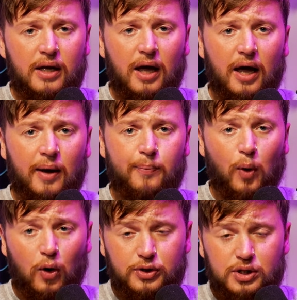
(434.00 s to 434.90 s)

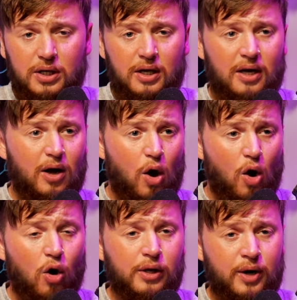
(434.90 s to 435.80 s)
But
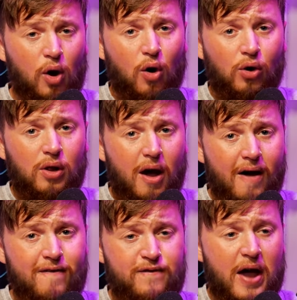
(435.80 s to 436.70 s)
all in all,
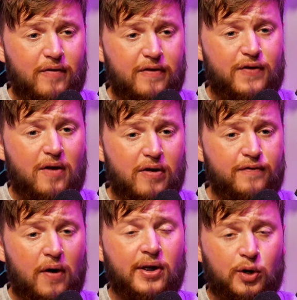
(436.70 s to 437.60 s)
a very, very,
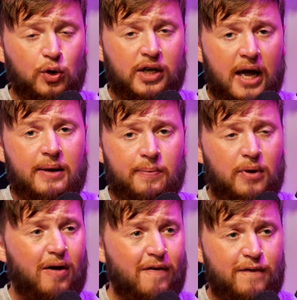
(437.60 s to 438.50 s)
very good game.
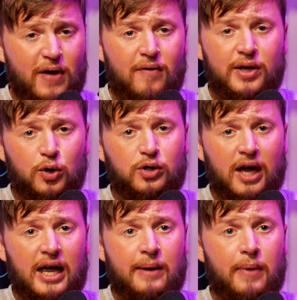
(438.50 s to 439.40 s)
A very good
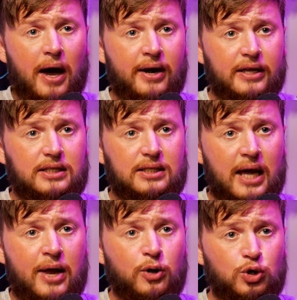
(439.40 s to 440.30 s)
game, and it's
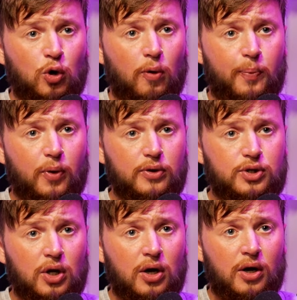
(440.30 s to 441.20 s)
setting us up
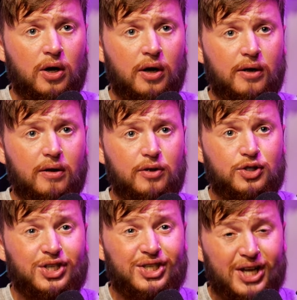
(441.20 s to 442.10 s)
to
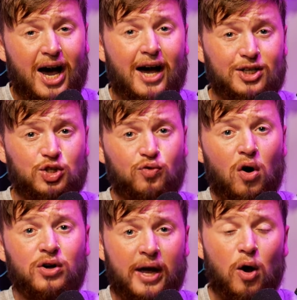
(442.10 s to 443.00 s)
start
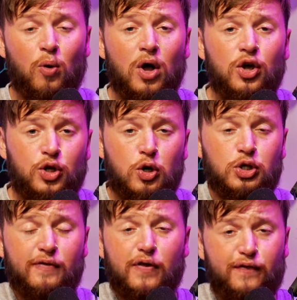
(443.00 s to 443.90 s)
strong. I know
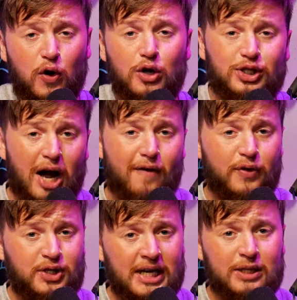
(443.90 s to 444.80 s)
usually for the first half of
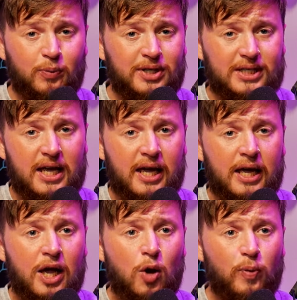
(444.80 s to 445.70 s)
the season with City,
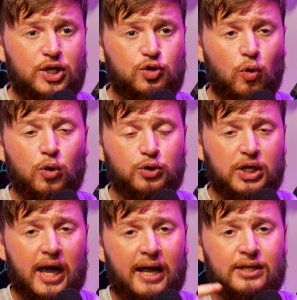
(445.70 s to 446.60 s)
we struggle to
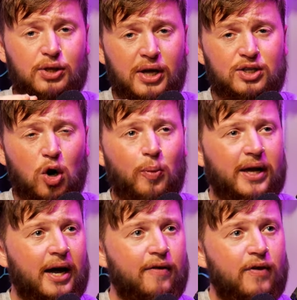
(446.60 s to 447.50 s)
get into things, or we
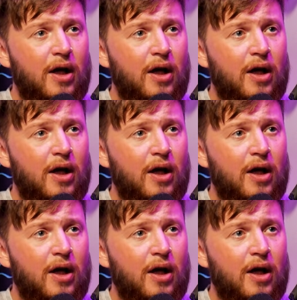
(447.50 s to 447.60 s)
kind of...